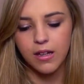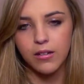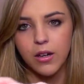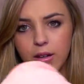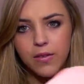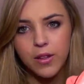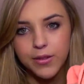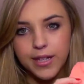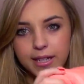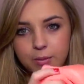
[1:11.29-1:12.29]
I don't know, even though
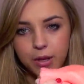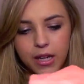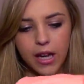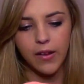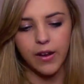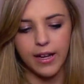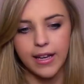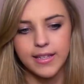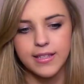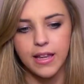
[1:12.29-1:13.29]
it's like a spring color, I
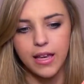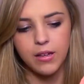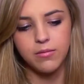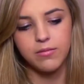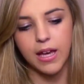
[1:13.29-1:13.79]
guess they